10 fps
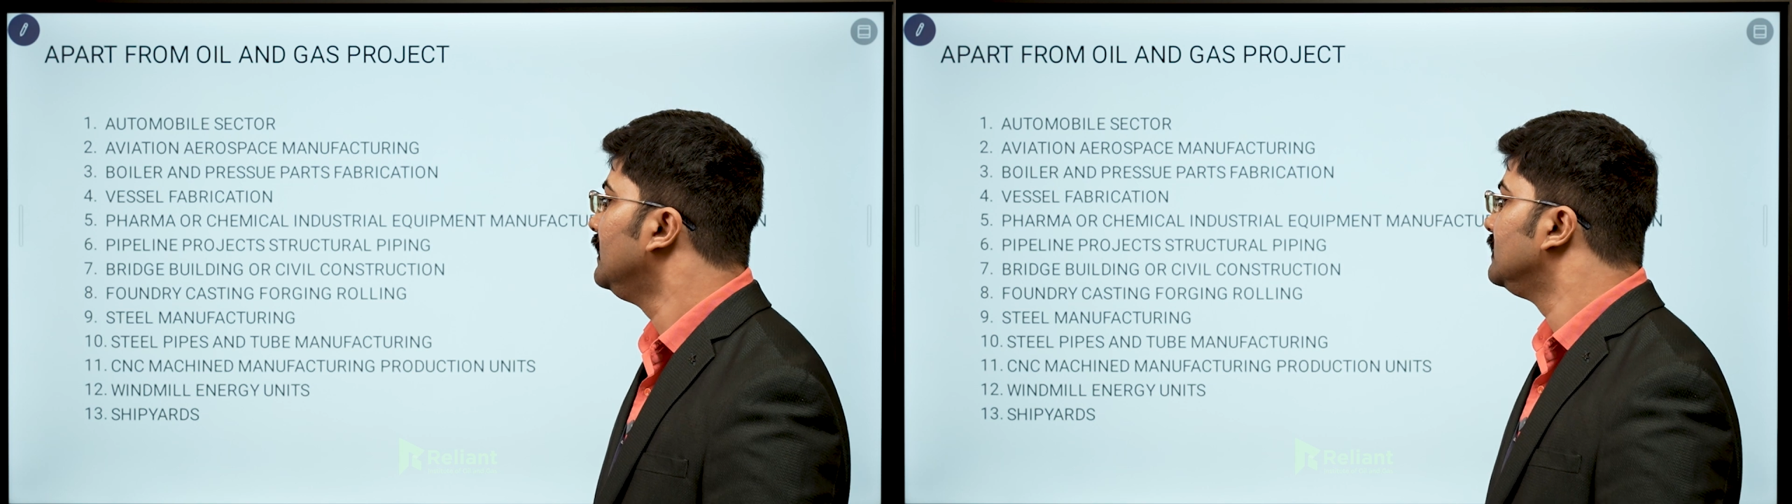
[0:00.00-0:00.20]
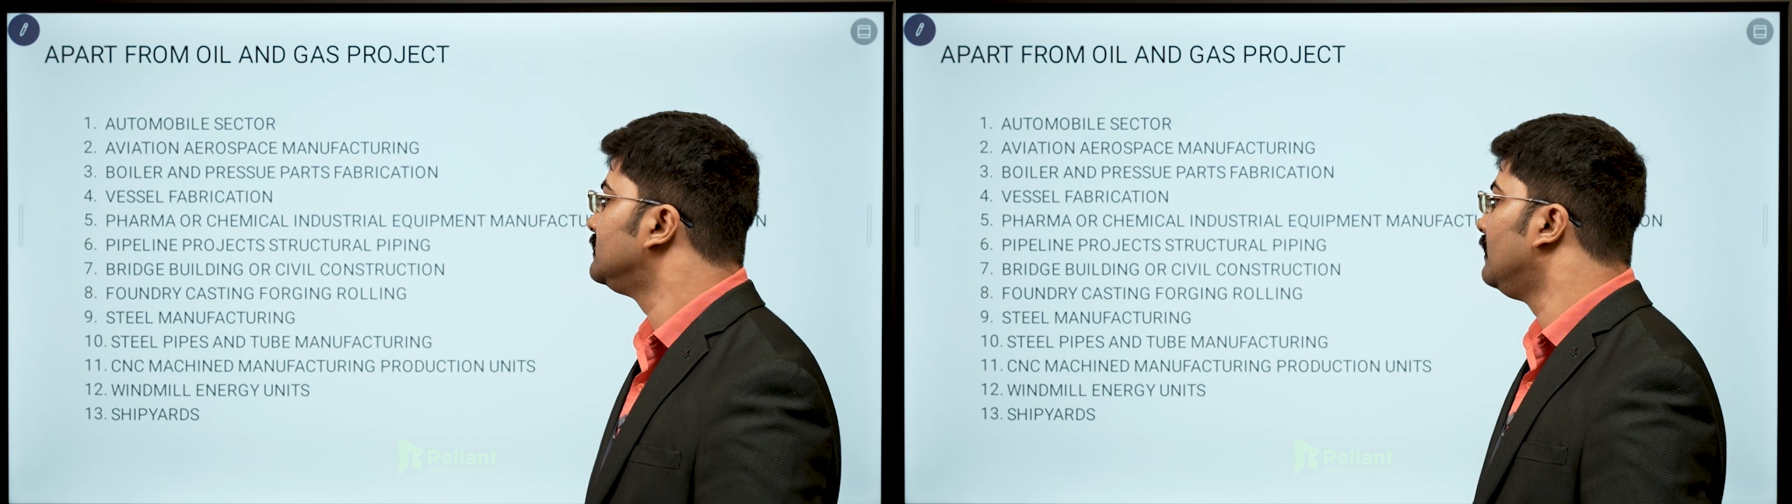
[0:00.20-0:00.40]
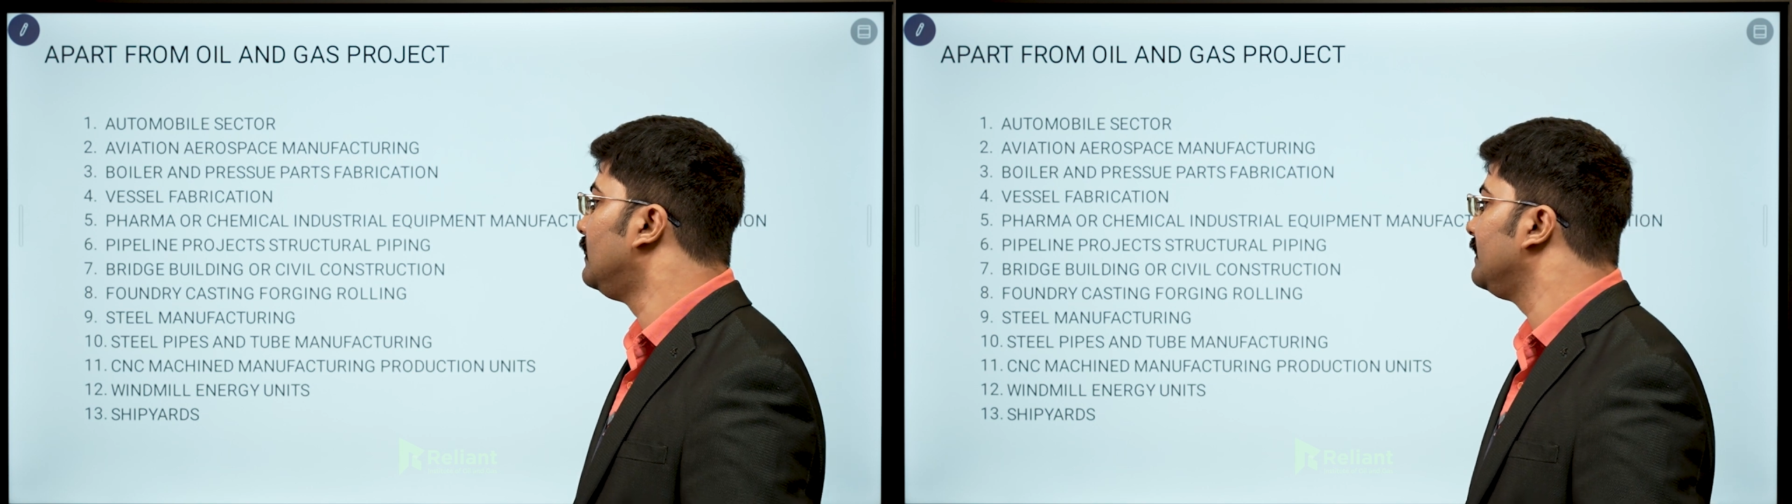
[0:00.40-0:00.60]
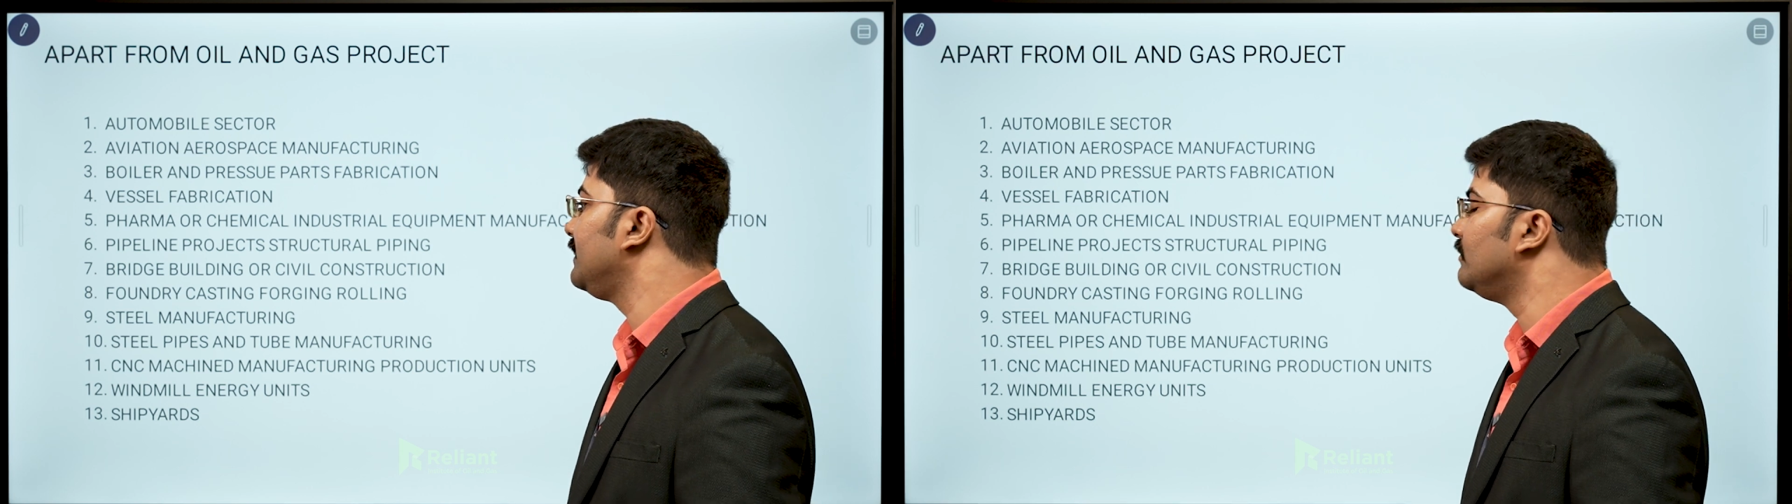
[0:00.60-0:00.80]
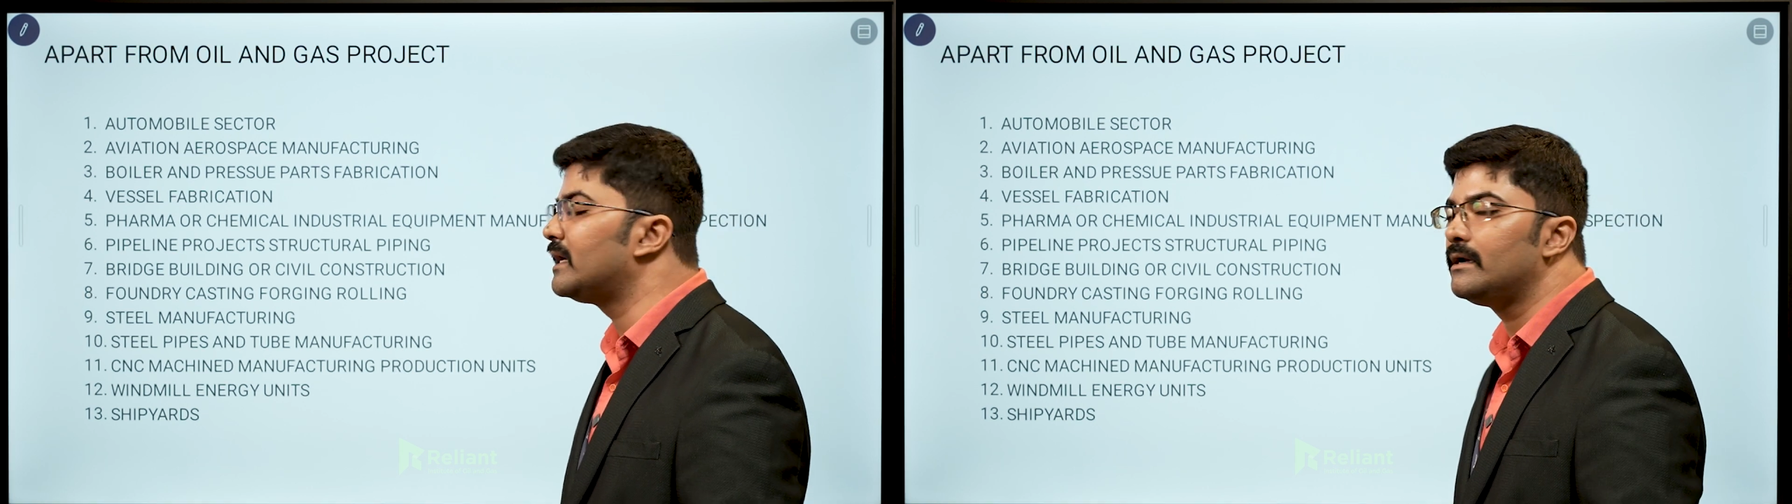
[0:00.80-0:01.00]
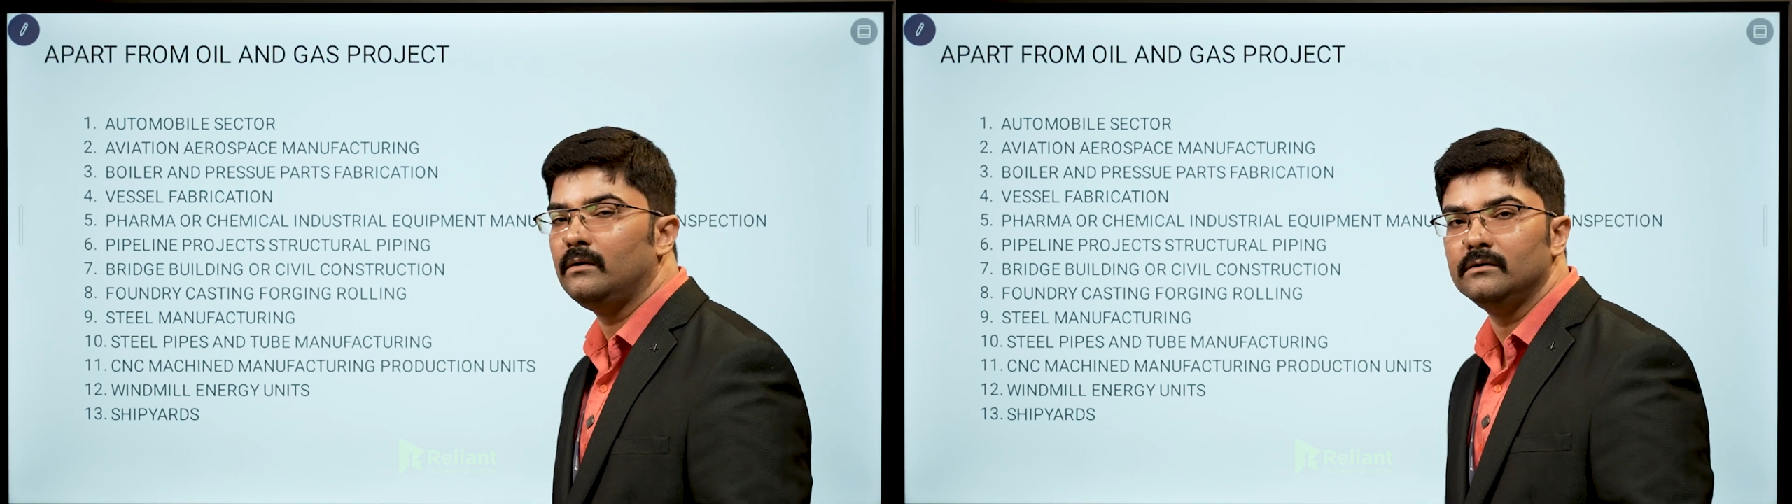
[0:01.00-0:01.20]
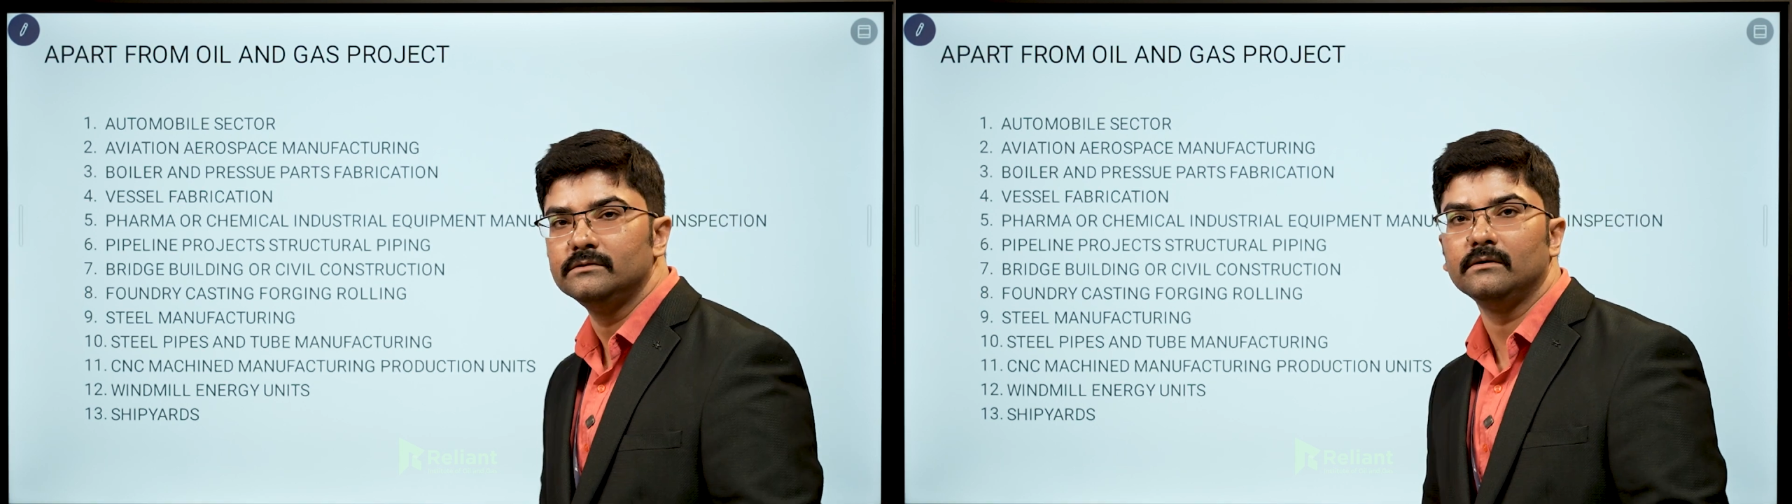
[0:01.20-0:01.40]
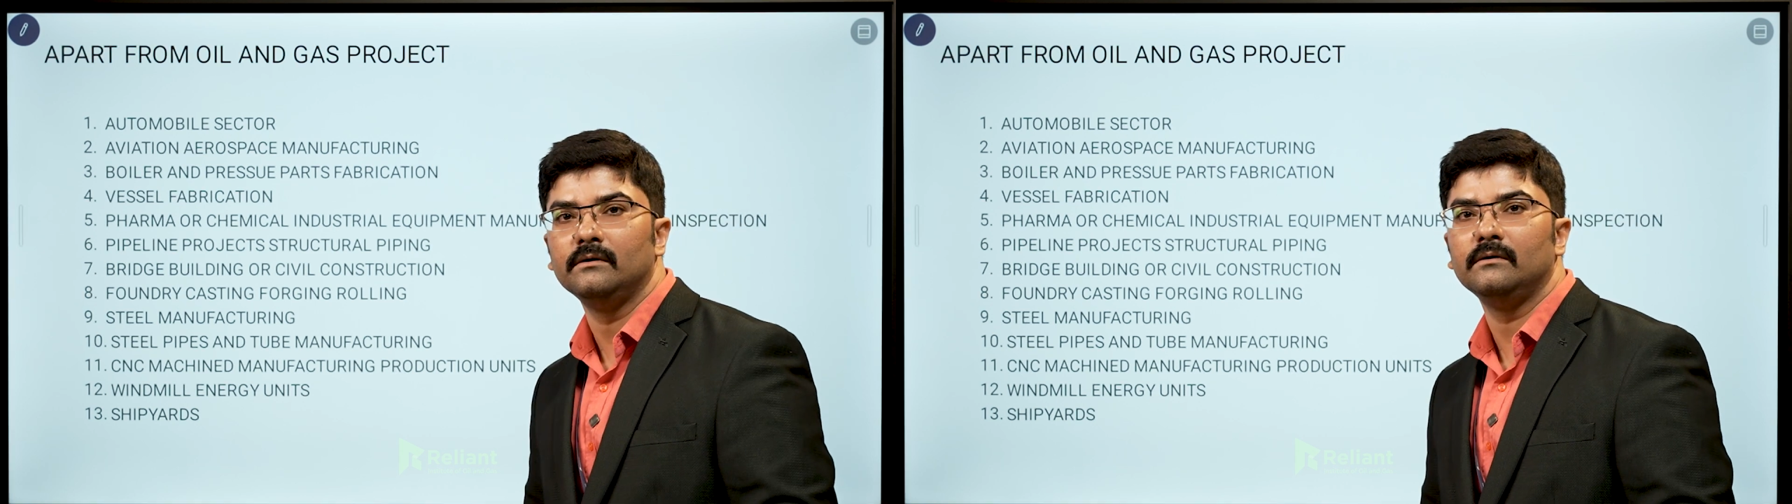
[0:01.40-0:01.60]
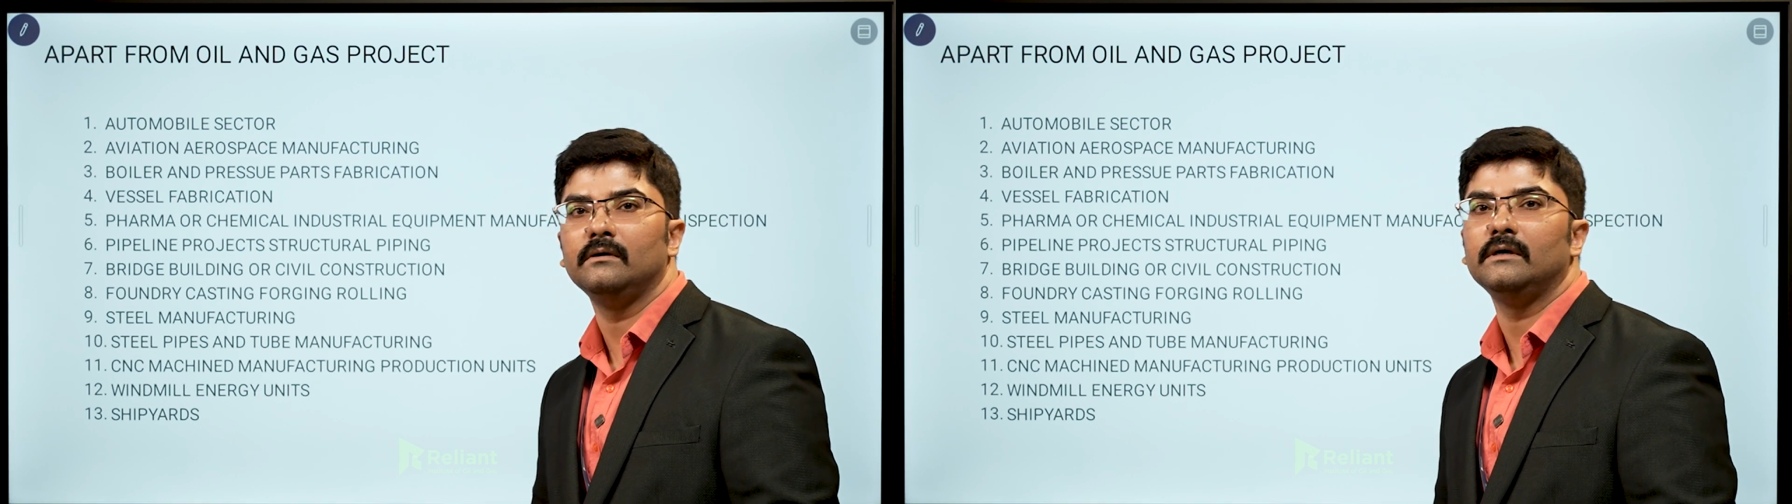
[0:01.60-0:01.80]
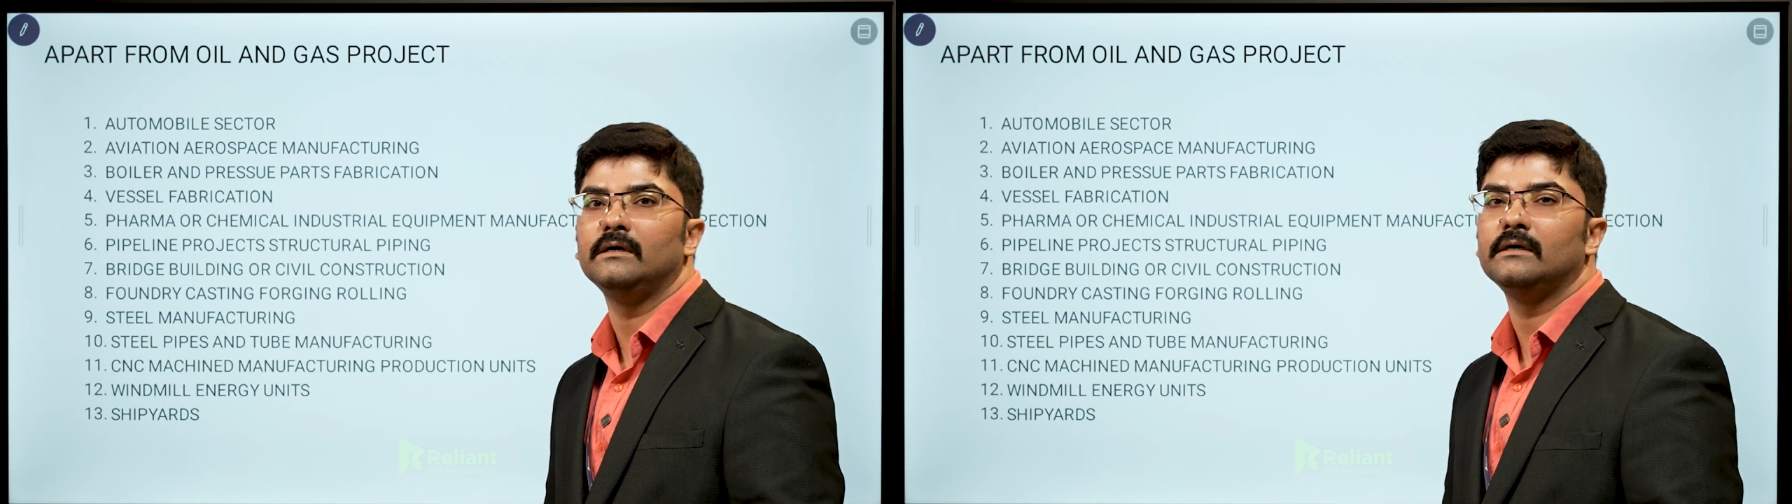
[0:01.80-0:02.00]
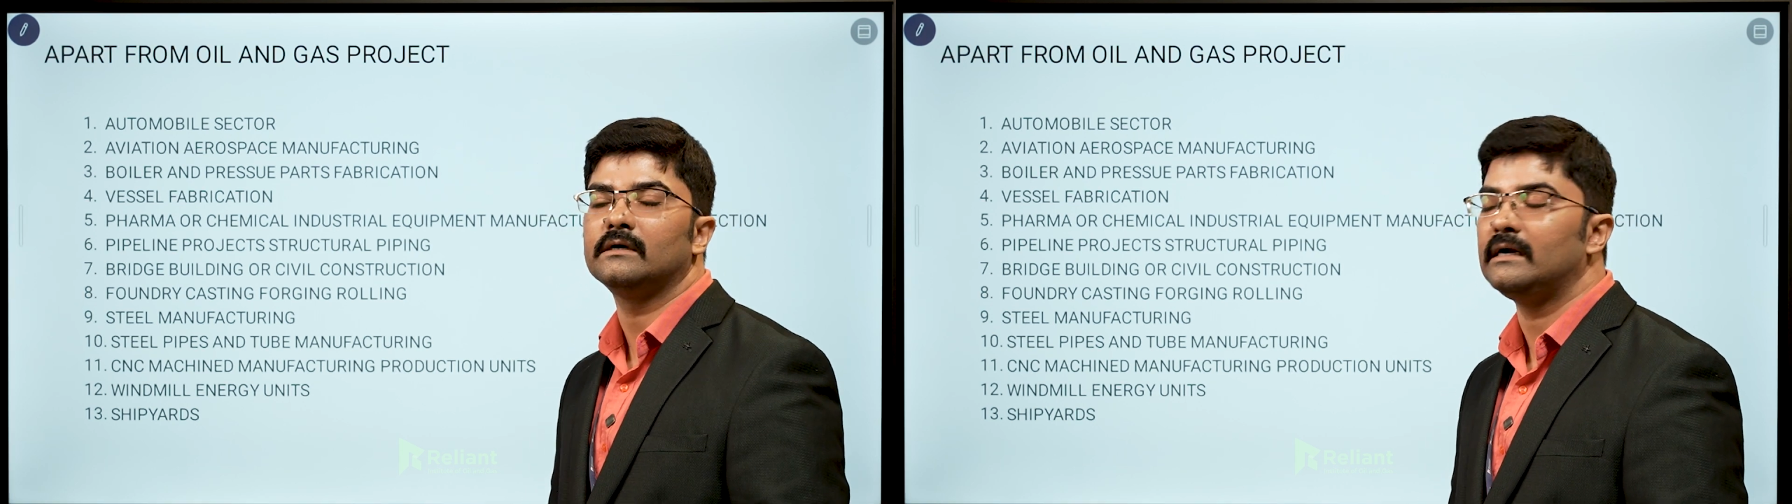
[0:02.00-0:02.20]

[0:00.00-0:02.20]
so you can also uh,